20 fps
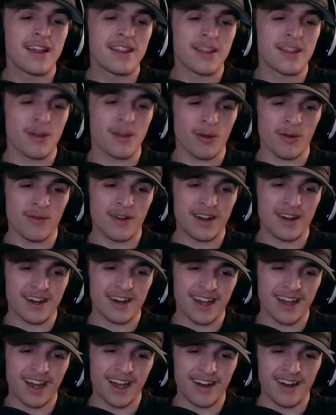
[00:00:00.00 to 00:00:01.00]
This was
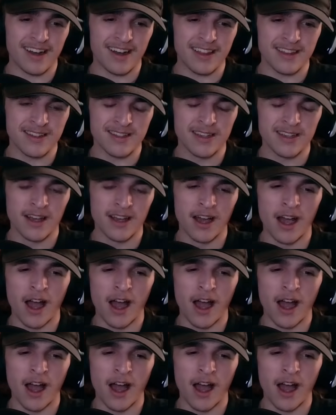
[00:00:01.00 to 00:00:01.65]
funny. I like this.